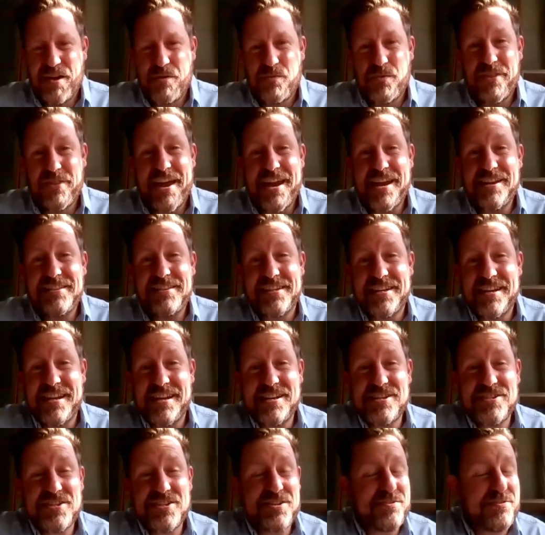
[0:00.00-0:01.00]
were they
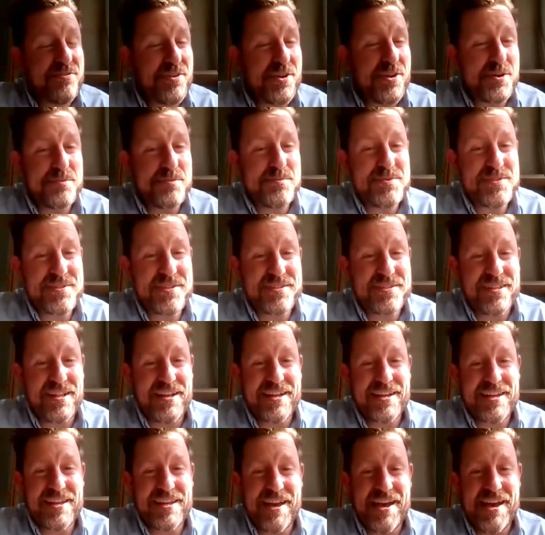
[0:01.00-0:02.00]
Indonesian films? As
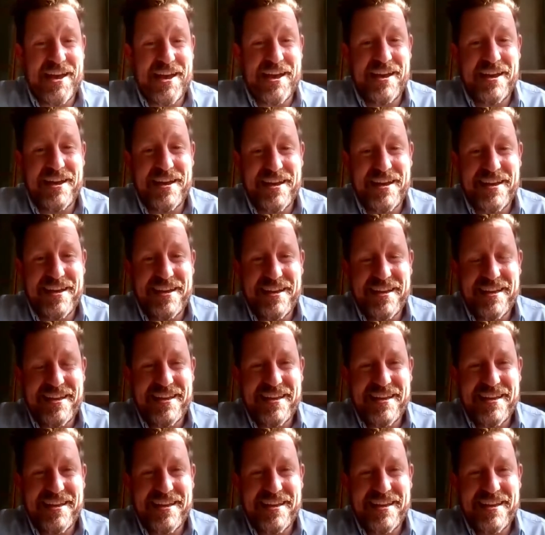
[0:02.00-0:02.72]
like a